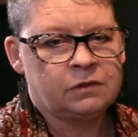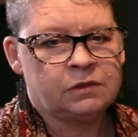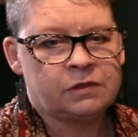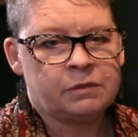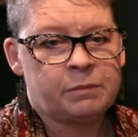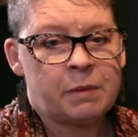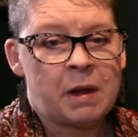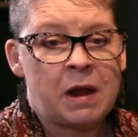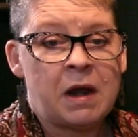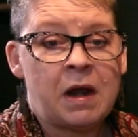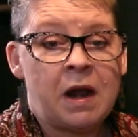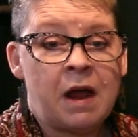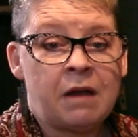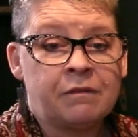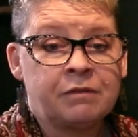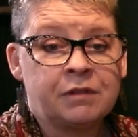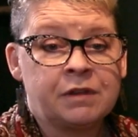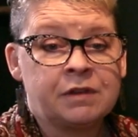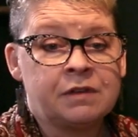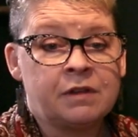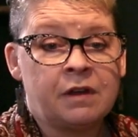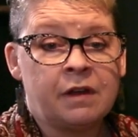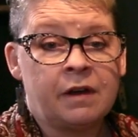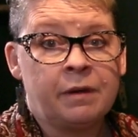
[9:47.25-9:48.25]
was about half
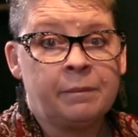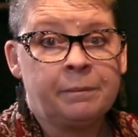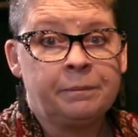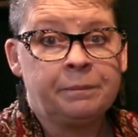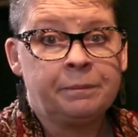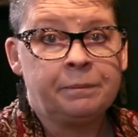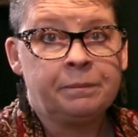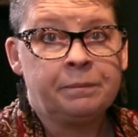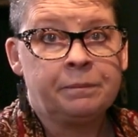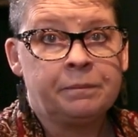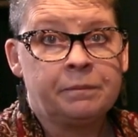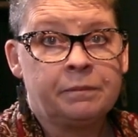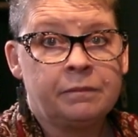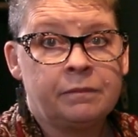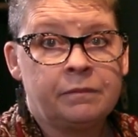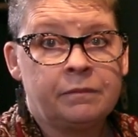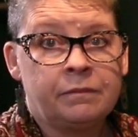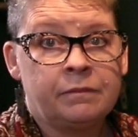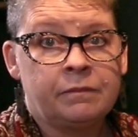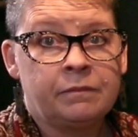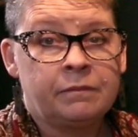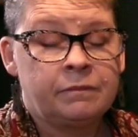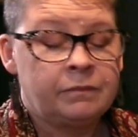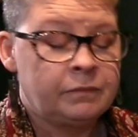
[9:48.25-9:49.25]
the time.
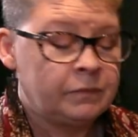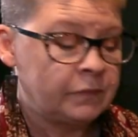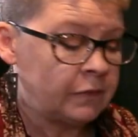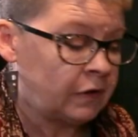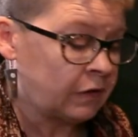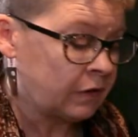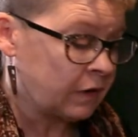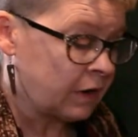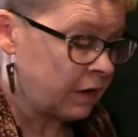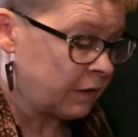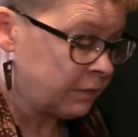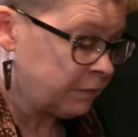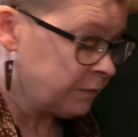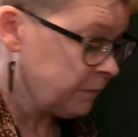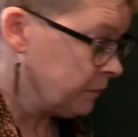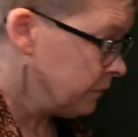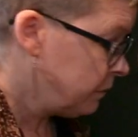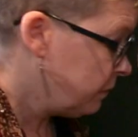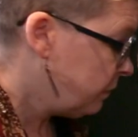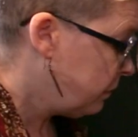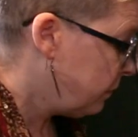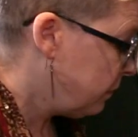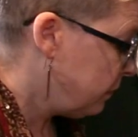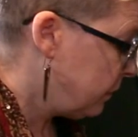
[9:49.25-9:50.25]
Okay,
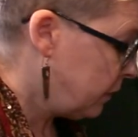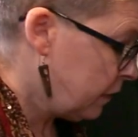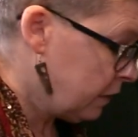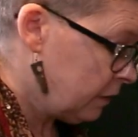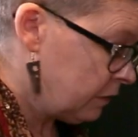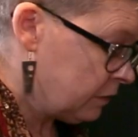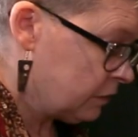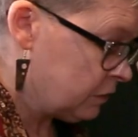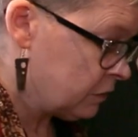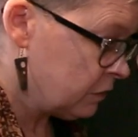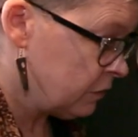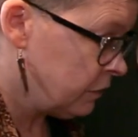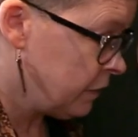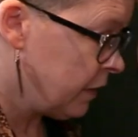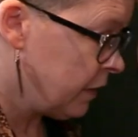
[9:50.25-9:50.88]
so